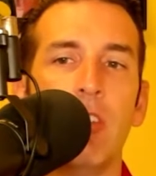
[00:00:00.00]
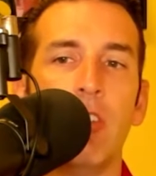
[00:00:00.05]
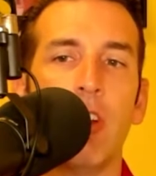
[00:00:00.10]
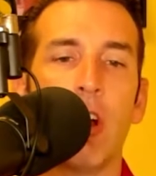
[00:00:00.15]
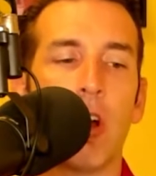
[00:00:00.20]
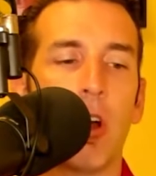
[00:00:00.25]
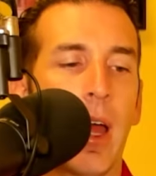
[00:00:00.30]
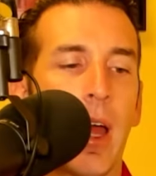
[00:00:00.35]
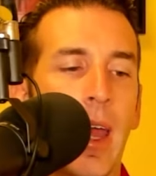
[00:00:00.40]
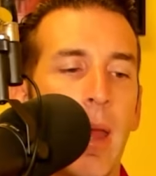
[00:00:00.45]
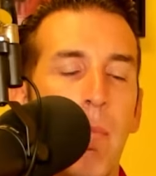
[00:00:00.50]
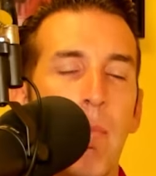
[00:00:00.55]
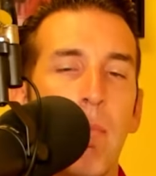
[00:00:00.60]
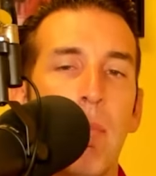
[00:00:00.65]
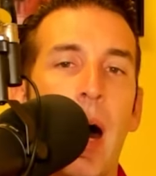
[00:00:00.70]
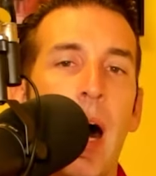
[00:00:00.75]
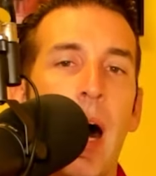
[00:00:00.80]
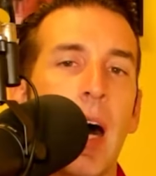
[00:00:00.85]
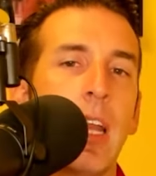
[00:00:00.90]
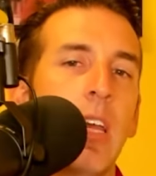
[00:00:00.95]
A
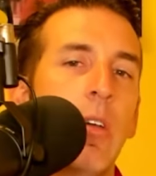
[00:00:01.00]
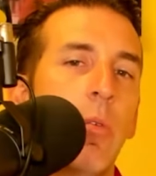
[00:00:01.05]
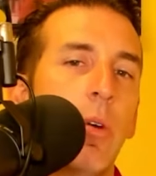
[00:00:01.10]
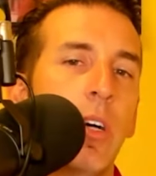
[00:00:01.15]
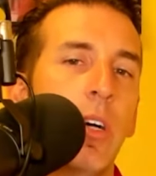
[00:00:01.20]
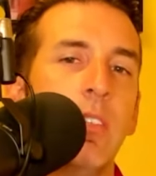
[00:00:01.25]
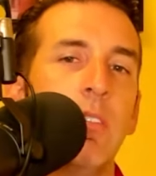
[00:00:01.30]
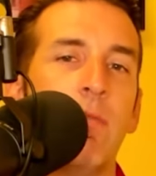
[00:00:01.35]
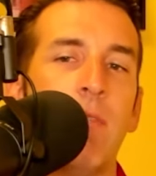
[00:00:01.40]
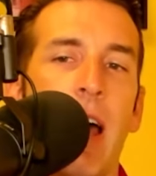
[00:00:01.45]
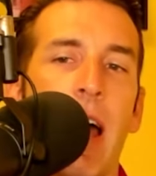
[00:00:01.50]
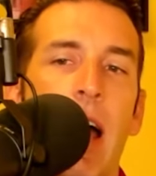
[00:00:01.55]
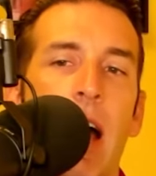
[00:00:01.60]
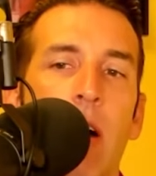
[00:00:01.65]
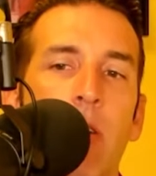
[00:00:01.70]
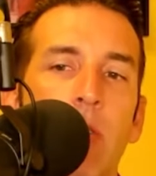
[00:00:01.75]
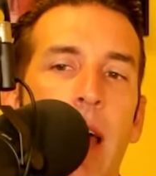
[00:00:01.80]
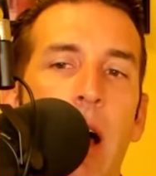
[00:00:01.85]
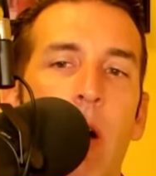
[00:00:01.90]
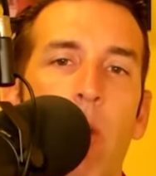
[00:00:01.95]
body was
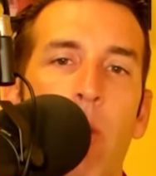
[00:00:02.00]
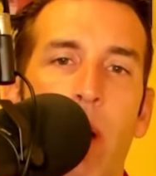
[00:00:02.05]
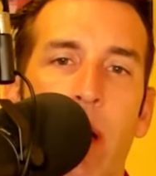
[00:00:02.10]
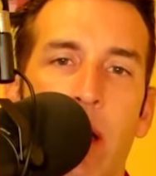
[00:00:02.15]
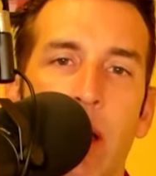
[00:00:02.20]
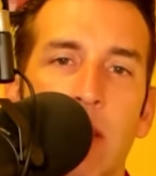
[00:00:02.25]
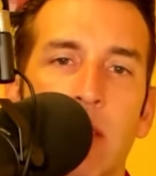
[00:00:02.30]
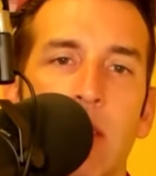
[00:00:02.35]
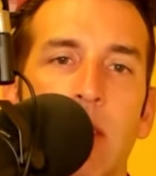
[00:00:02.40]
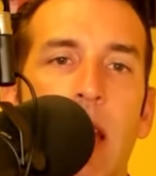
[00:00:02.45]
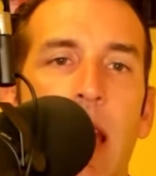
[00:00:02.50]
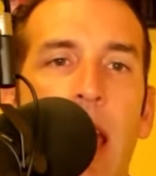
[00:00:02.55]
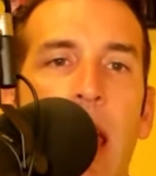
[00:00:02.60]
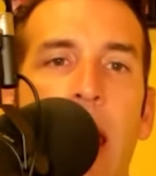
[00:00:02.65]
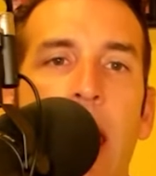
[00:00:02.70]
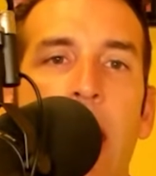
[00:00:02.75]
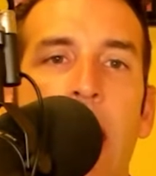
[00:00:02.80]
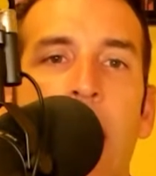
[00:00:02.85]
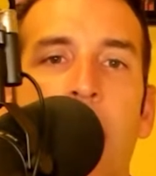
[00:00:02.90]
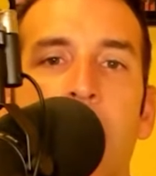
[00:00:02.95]
found out west,
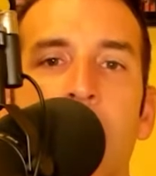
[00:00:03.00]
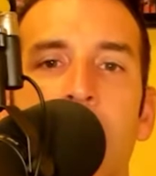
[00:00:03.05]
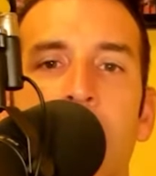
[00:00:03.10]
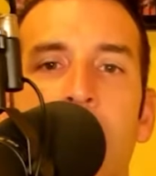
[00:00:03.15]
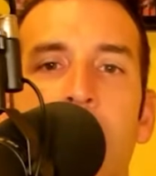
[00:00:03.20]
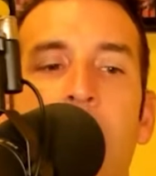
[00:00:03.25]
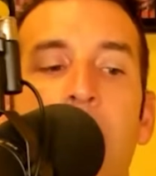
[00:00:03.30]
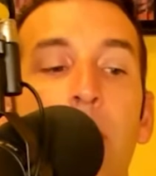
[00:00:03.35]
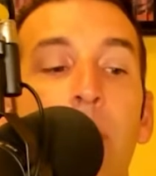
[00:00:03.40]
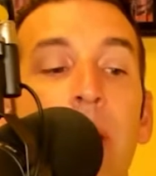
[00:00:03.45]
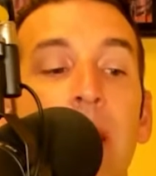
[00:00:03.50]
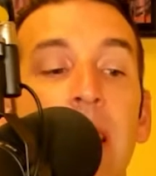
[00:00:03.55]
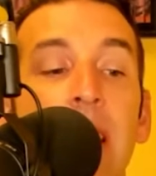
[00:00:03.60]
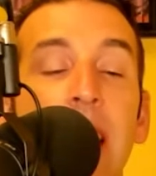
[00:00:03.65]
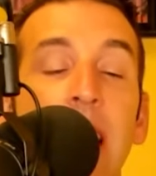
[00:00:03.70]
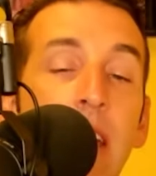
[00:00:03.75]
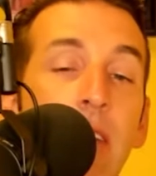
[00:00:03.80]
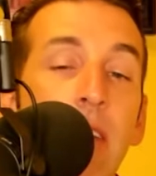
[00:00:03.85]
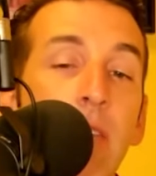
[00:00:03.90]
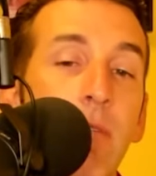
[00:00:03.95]
and they
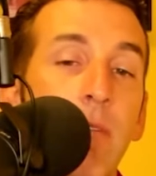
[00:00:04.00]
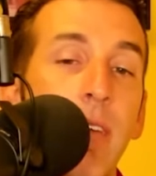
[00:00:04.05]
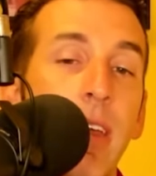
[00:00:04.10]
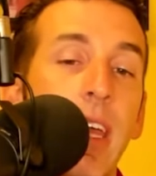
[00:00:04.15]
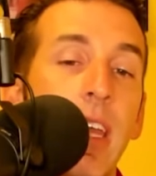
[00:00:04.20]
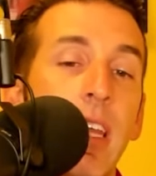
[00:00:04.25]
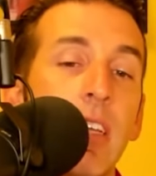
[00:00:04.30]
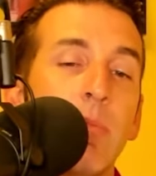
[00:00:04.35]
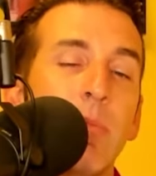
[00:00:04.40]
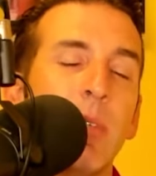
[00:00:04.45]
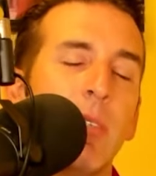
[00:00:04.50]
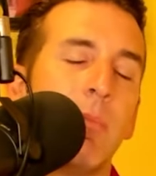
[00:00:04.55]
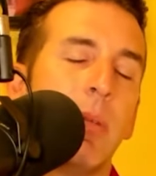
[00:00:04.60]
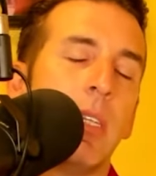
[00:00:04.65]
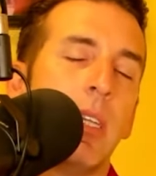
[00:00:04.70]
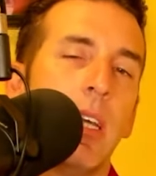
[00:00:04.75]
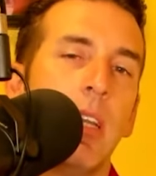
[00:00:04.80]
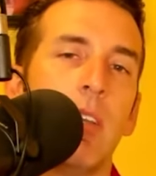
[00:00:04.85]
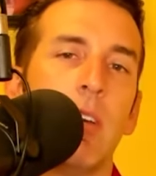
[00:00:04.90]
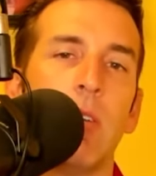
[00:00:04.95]
believe it is Miss
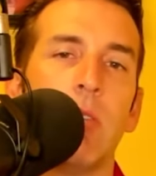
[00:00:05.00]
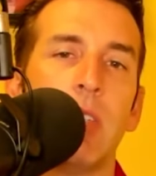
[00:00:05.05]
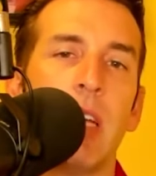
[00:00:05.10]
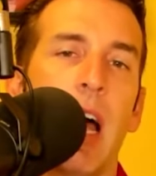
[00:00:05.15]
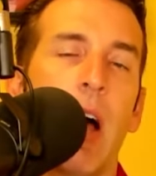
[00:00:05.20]
Petito's.